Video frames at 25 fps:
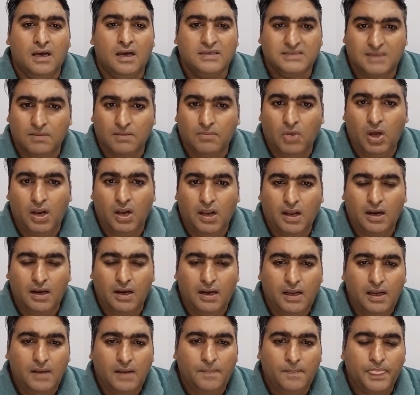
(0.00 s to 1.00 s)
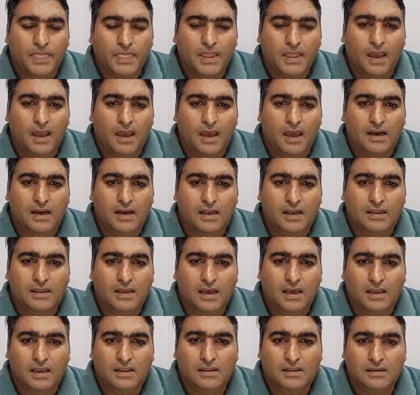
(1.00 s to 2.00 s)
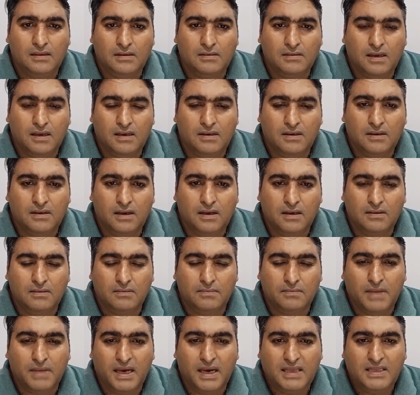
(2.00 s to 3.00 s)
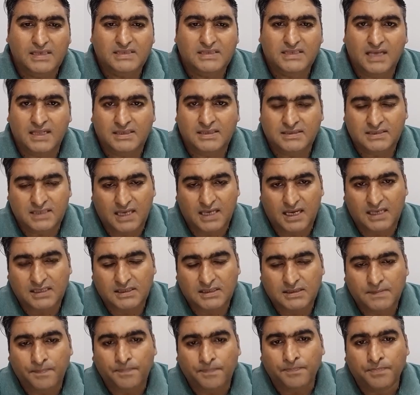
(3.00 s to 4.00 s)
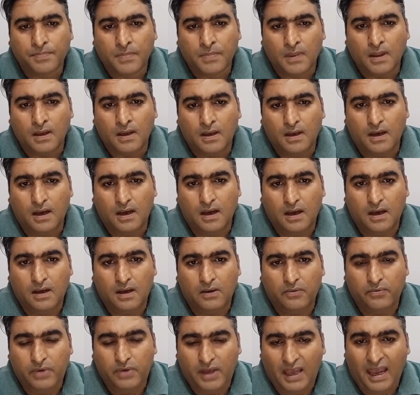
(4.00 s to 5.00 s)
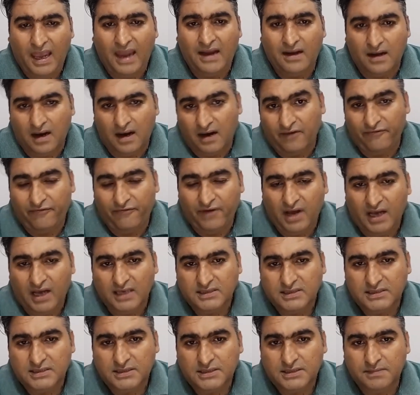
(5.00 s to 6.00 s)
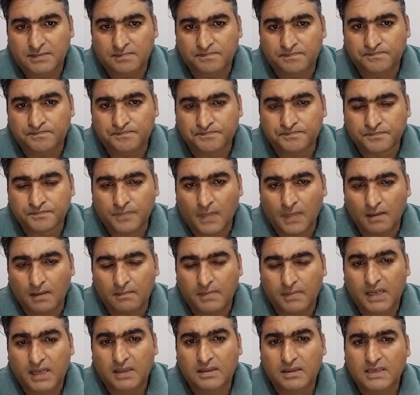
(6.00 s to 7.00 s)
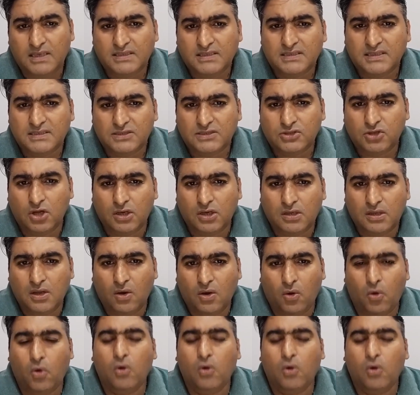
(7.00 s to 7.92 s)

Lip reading: symbolically, and in by the sunset we end our fast. But this is not the